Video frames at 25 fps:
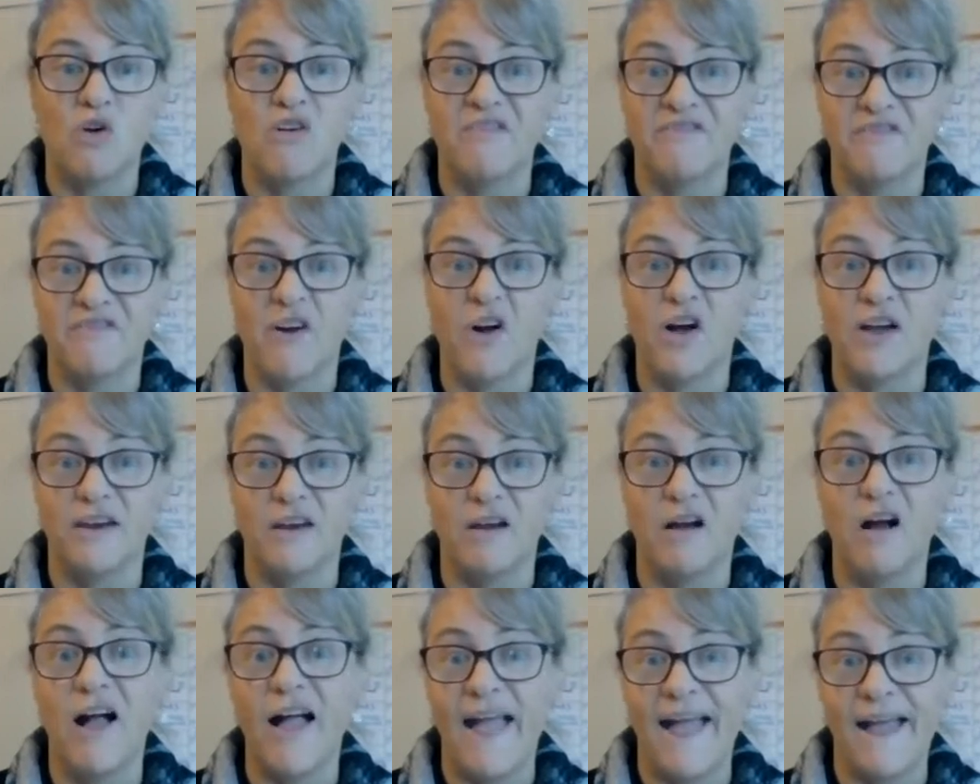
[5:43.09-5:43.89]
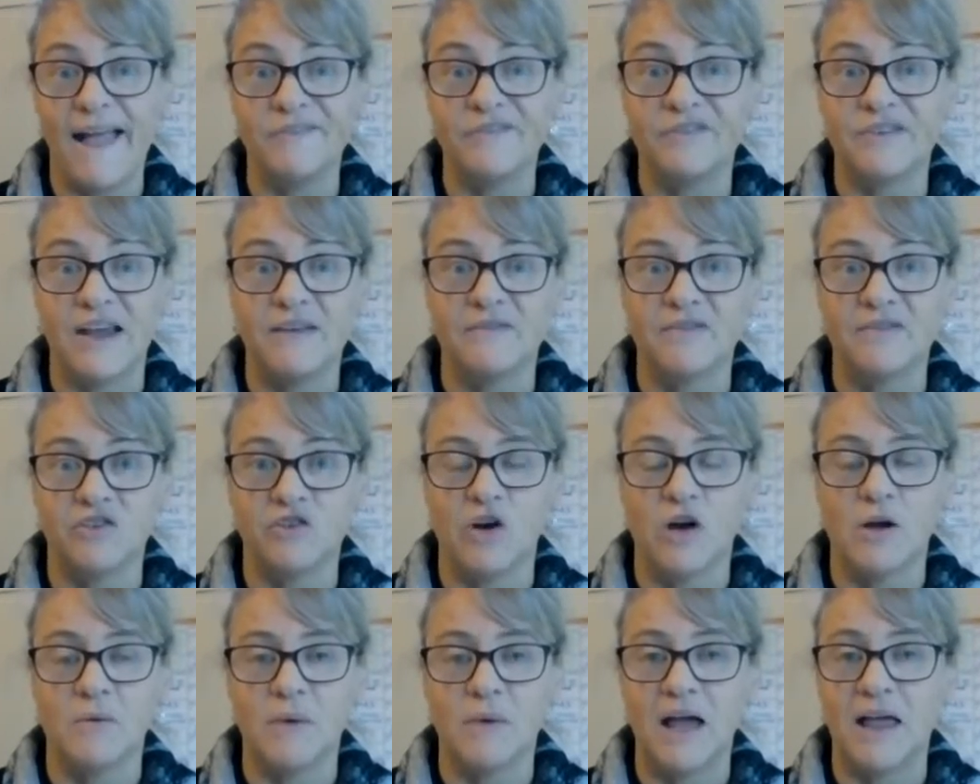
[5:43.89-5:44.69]
I find I have to have a
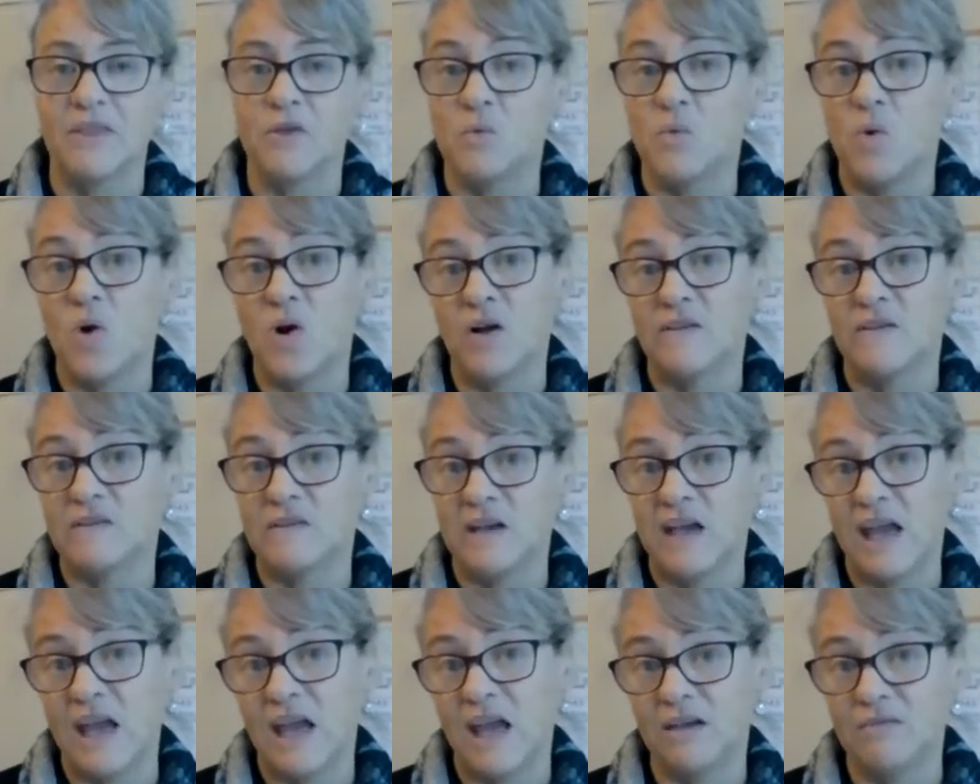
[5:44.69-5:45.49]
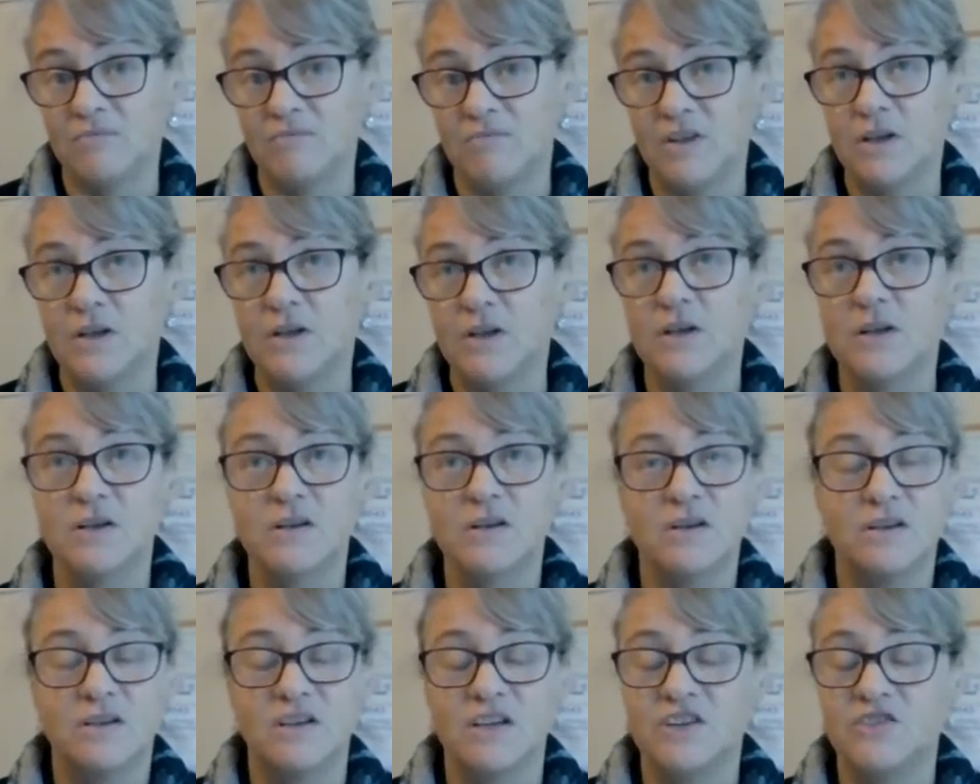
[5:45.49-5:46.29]
timer, otherwise, again,
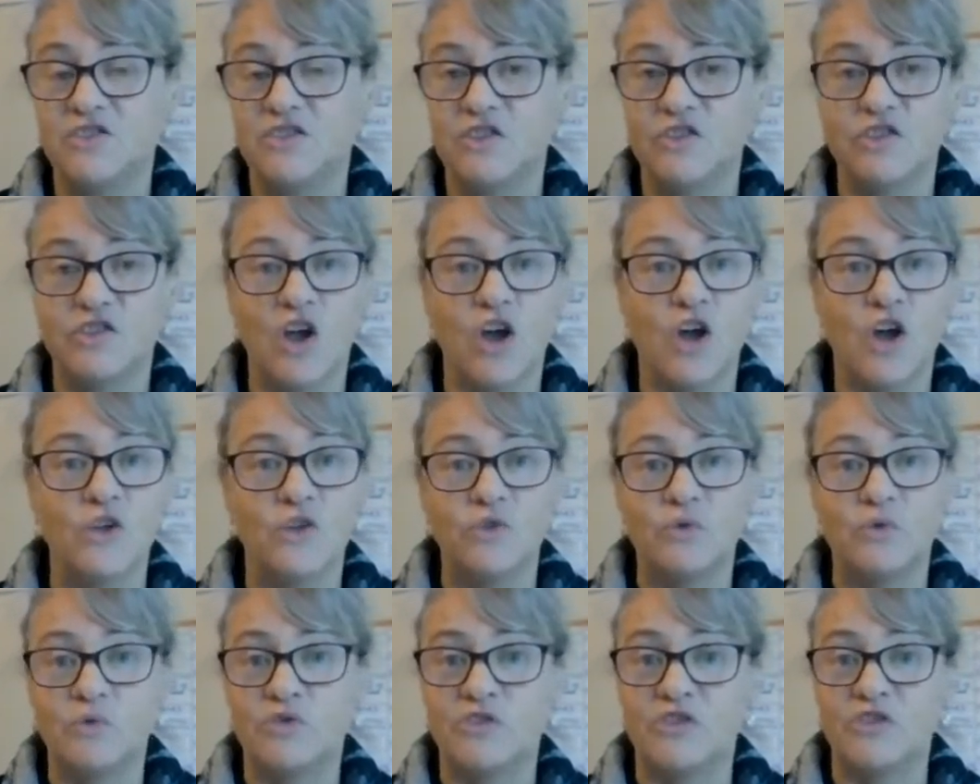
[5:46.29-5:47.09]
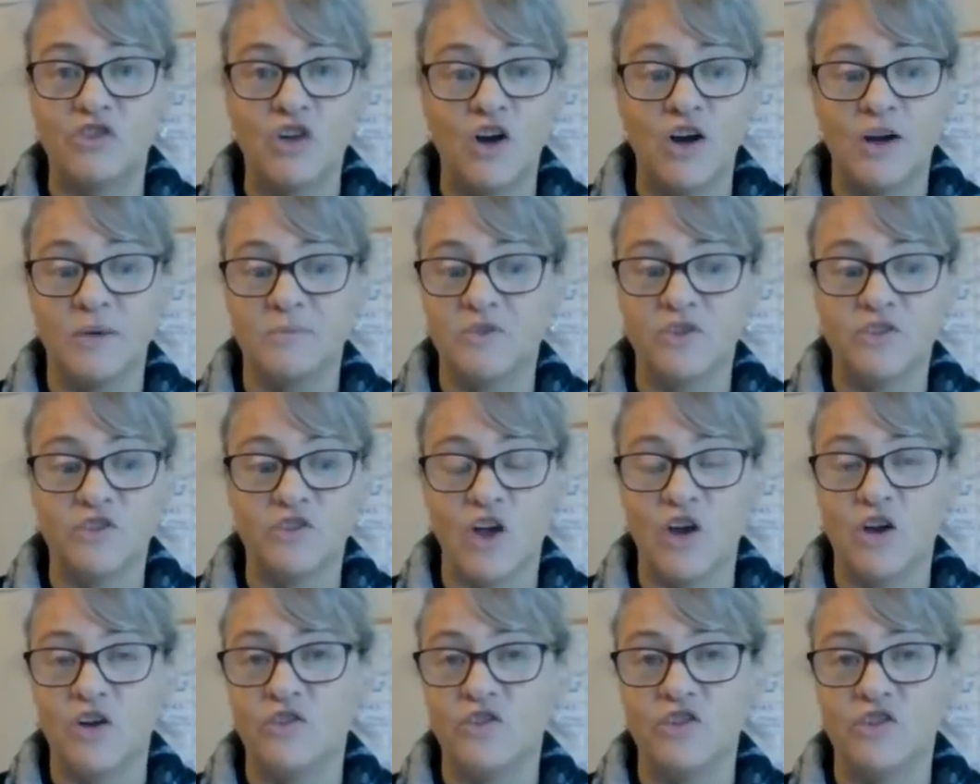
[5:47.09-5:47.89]
it just goes, the time just
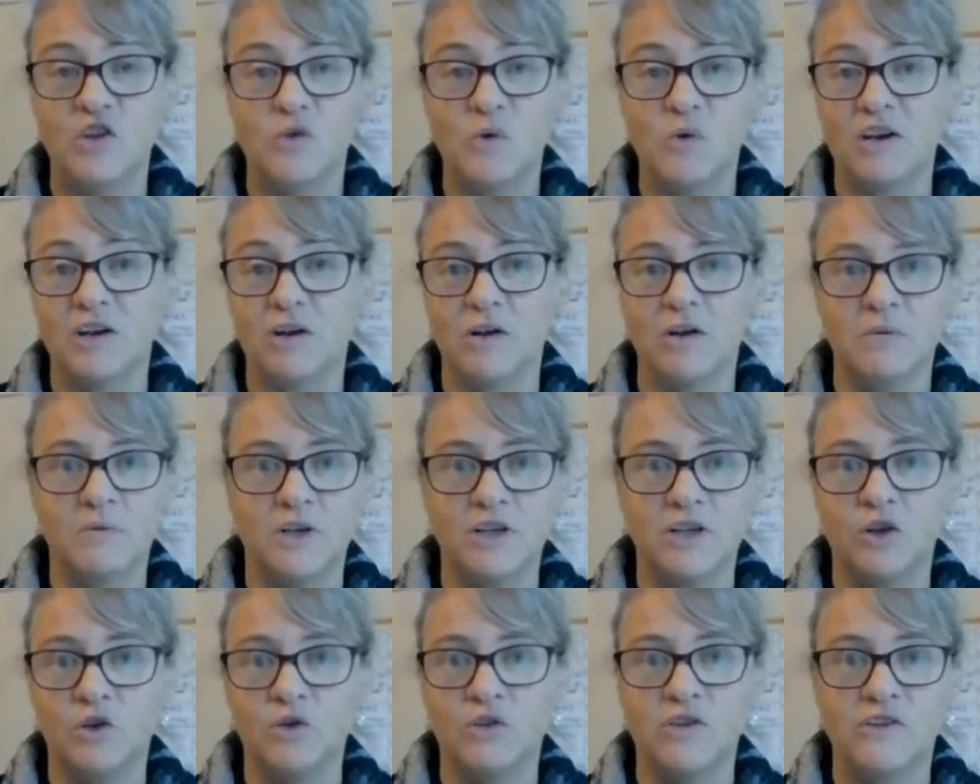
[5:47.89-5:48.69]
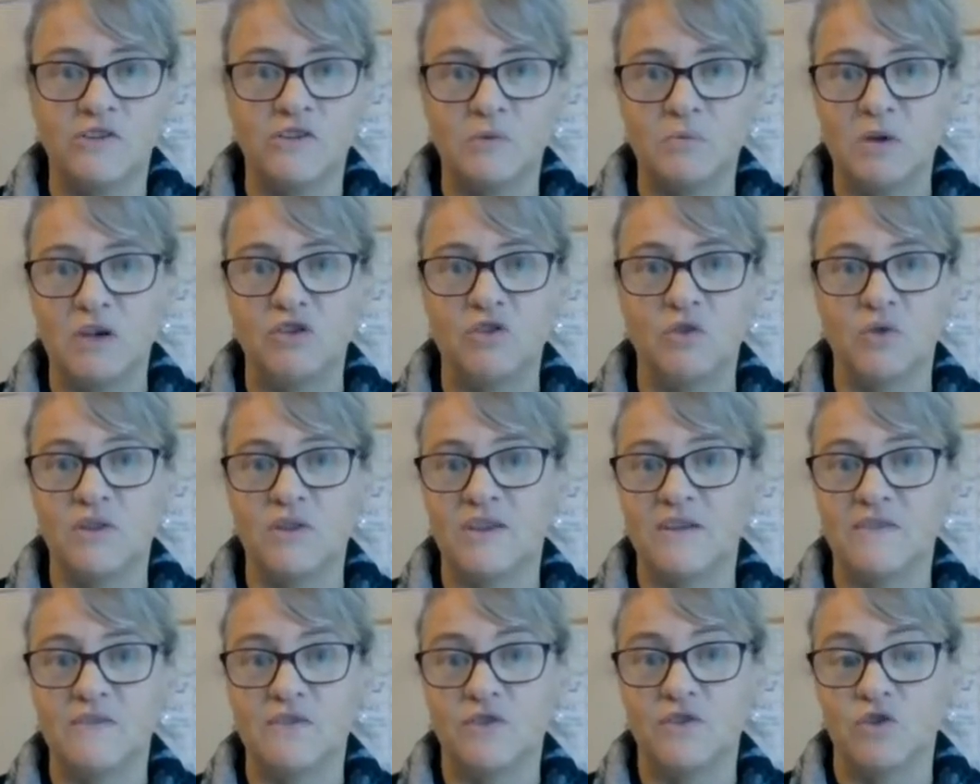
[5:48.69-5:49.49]
goes, and you went, oh my goodness, I've been doing
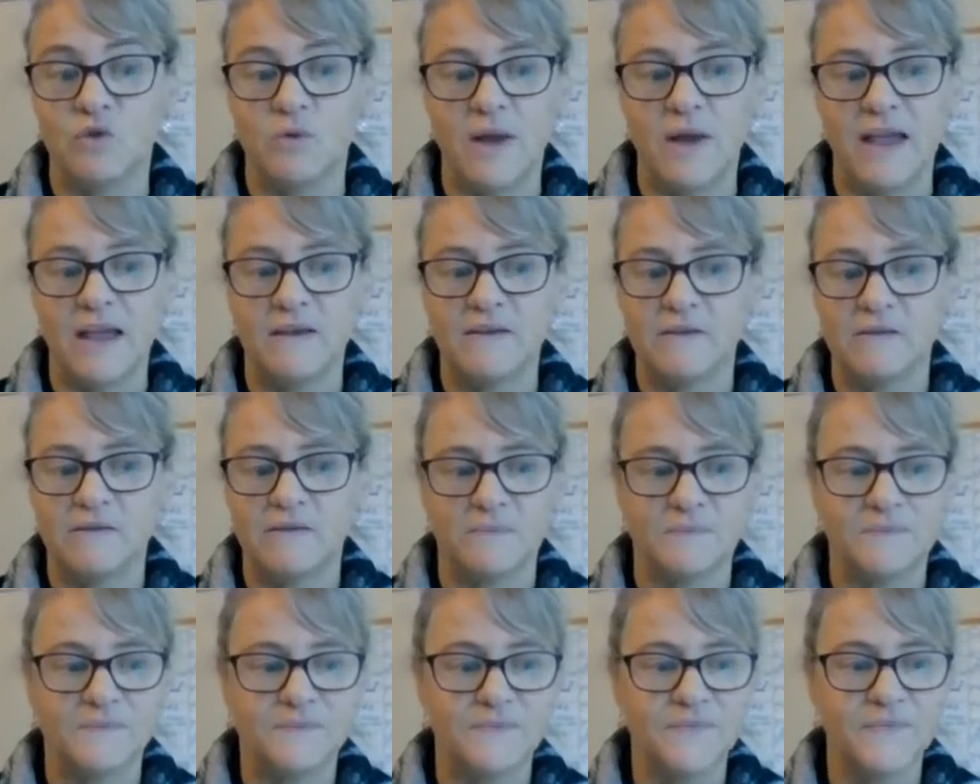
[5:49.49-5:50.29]
this for 2 hours.